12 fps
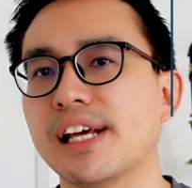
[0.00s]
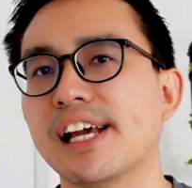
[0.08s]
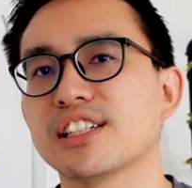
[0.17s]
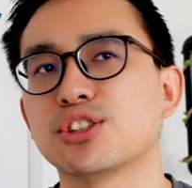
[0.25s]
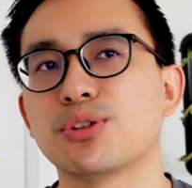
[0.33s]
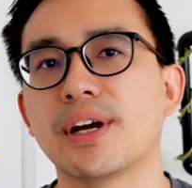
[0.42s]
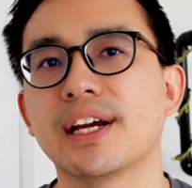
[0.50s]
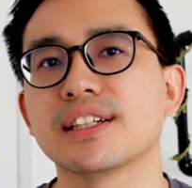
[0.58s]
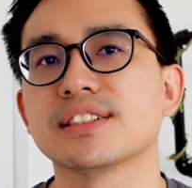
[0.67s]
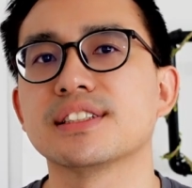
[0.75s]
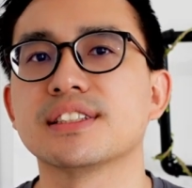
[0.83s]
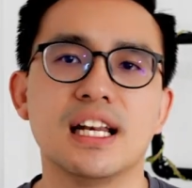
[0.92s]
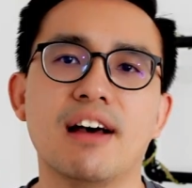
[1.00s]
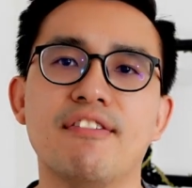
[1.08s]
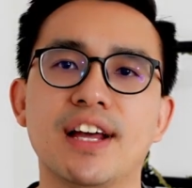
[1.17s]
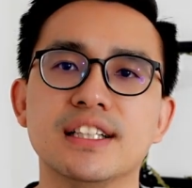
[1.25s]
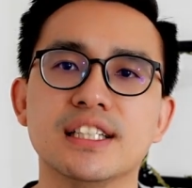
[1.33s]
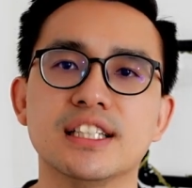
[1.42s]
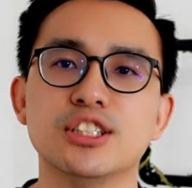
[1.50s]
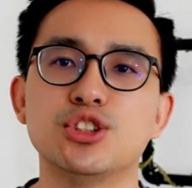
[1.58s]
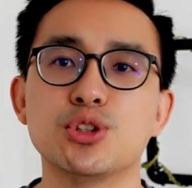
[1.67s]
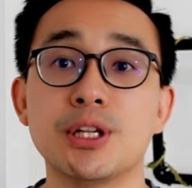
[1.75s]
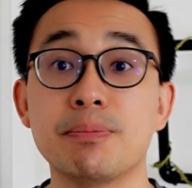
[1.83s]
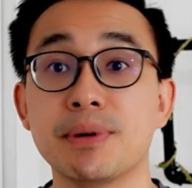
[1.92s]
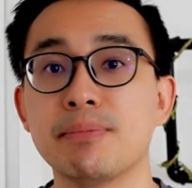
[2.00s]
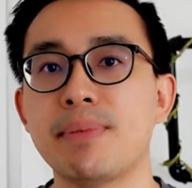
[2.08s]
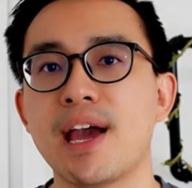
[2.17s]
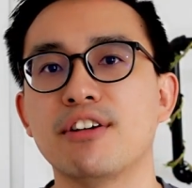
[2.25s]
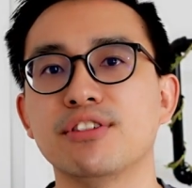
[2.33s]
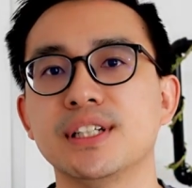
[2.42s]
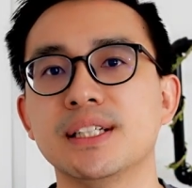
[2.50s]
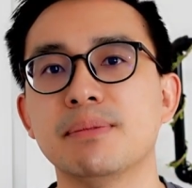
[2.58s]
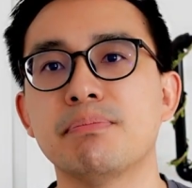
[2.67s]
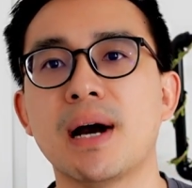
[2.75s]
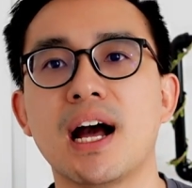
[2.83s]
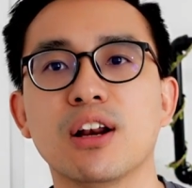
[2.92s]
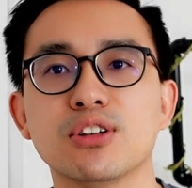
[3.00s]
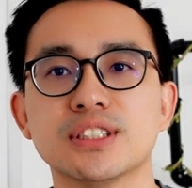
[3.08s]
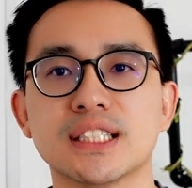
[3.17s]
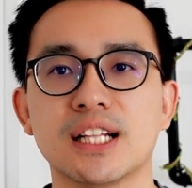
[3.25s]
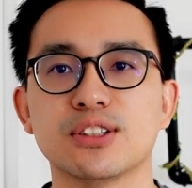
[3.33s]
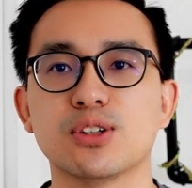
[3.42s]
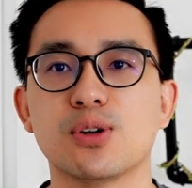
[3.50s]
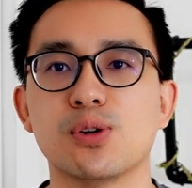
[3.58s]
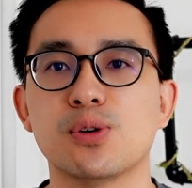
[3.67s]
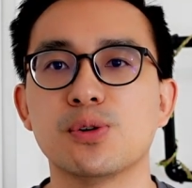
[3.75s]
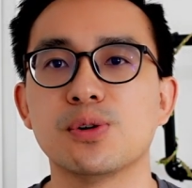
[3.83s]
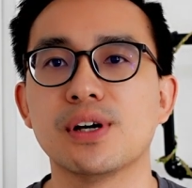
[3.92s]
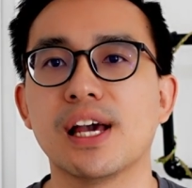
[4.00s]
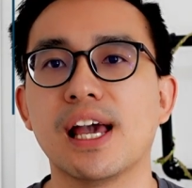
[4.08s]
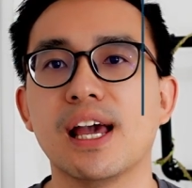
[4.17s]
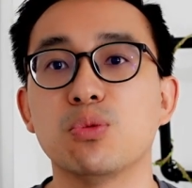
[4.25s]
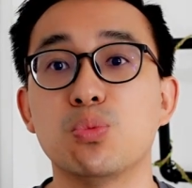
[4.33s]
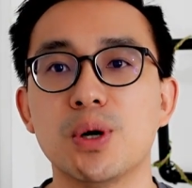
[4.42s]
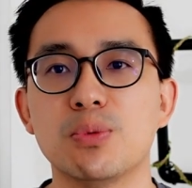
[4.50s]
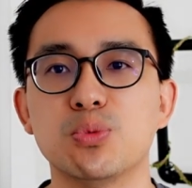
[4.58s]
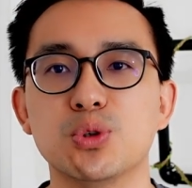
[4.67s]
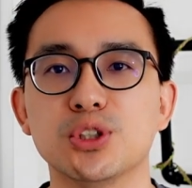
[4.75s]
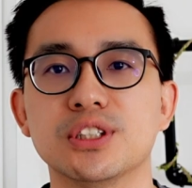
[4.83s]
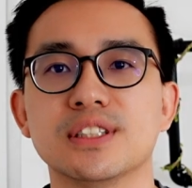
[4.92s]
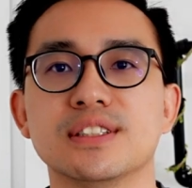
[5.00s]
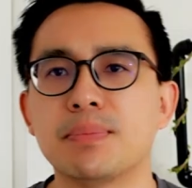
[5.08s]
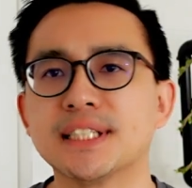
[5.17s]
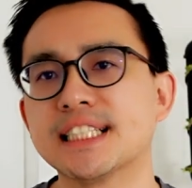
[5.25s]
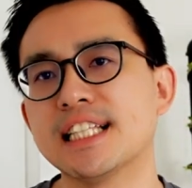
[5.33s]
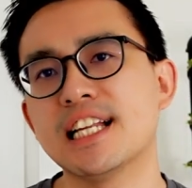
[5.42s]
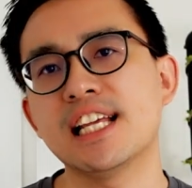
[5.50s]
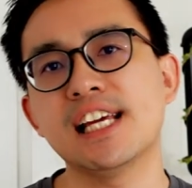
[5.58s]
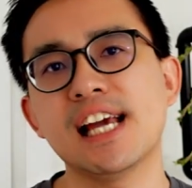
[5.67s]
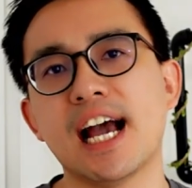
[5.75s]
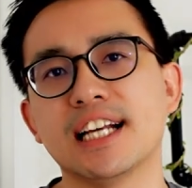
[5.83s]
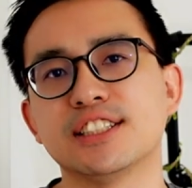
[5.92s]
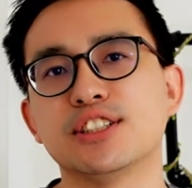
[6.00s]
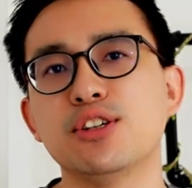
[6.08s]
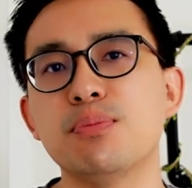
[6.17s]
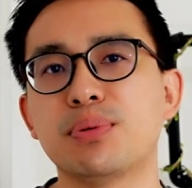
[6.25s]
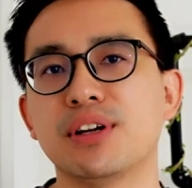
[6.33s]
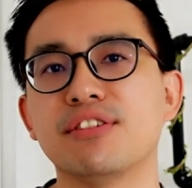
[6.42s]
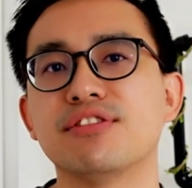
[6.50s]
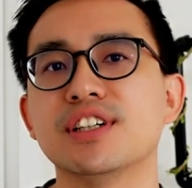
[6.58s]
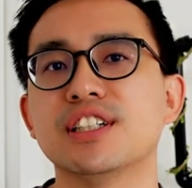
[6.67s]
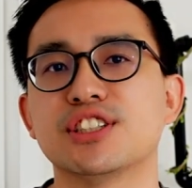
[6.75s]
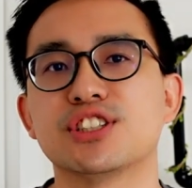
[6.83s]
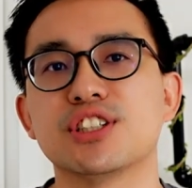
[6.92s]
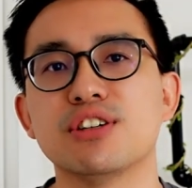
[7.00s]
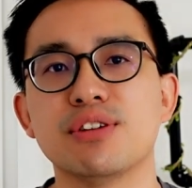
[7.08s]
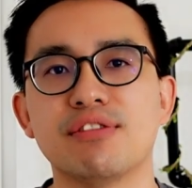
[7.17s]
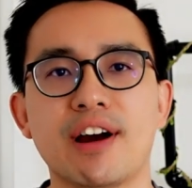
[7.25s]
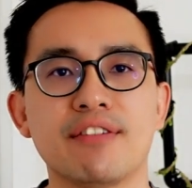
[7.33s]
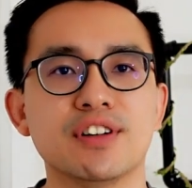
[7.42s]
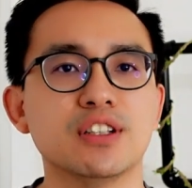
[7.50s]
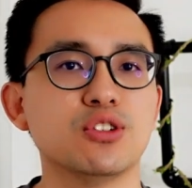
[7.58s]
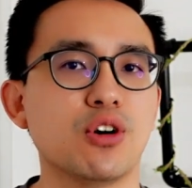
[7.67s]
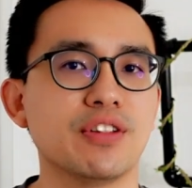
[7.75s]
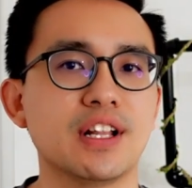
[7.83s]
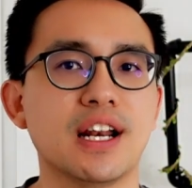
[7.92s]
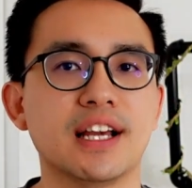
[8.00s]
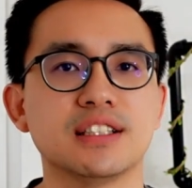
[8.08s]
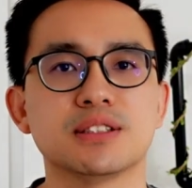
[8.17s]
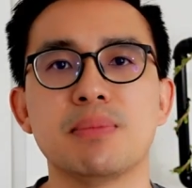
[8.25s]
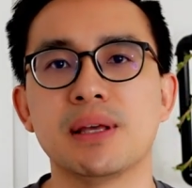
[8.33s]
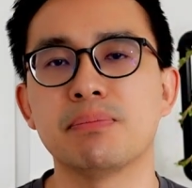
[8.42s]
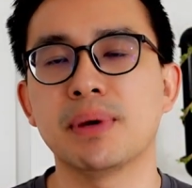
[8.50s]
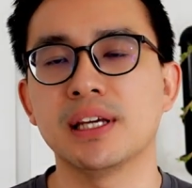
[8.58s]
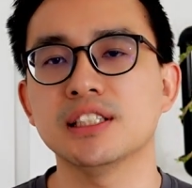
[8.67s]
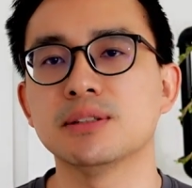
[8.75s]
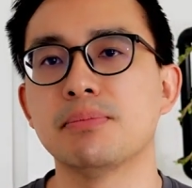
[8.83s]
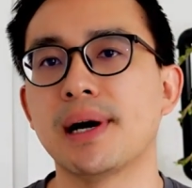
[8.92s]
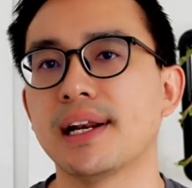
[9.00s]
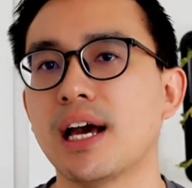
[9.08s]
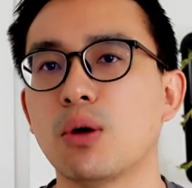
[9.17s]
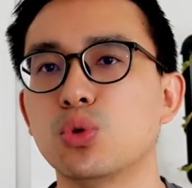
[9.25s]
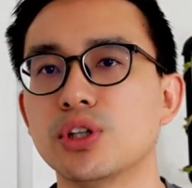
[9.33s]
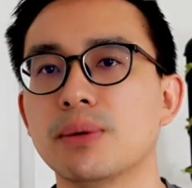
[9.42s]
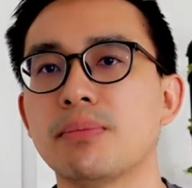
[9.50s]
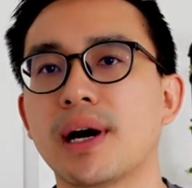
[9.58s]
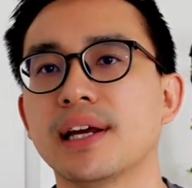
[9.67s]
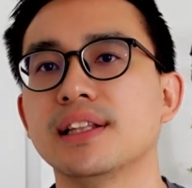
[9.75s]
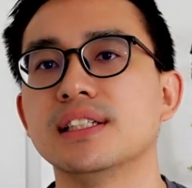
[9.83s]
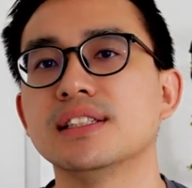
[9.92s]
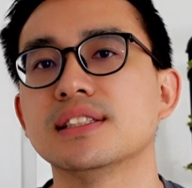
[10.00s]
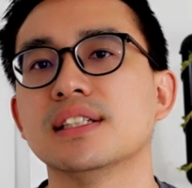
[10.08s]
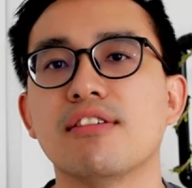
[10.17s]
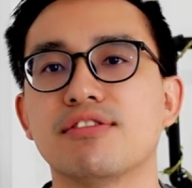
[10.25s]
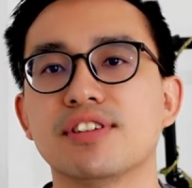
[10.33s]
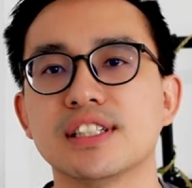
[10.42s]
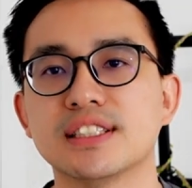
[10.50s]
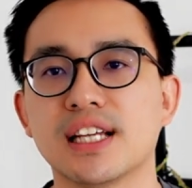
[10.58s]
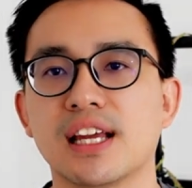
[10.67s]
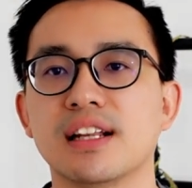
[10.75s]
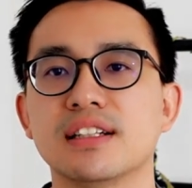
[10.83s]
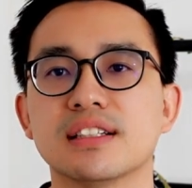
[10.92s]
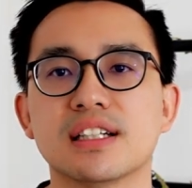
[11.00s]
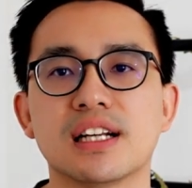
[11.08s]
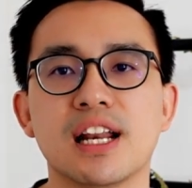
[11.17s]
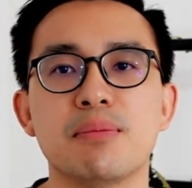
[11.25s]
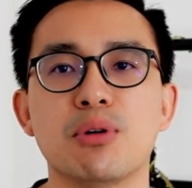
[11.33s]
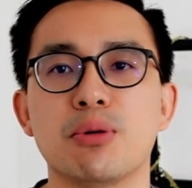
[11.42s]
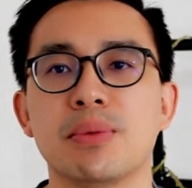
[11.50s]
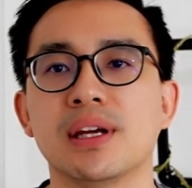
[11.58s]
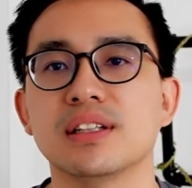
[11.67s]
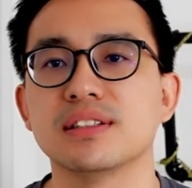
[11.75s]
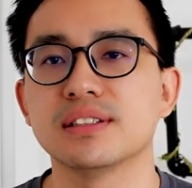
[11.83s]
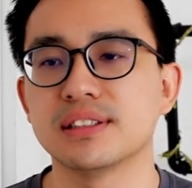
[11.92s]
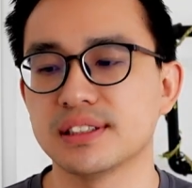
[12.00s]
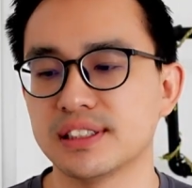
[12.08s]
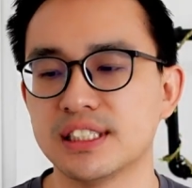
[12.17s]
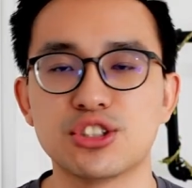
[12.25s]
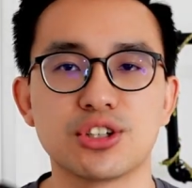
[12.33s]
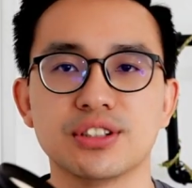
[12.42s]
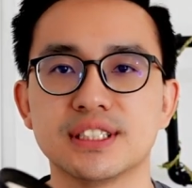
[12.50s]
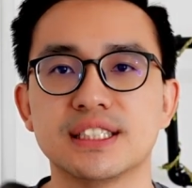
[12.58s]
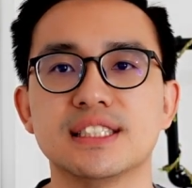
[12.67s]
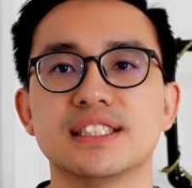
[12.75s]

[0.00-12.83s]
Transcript: extracts, lavender, juniper berry, palo santo, and wormwood. Personally, I still prefer the Sure Revival Northern Lights Mate paste, but I wouldn't mind this Firsthand Clay Pomade citrusy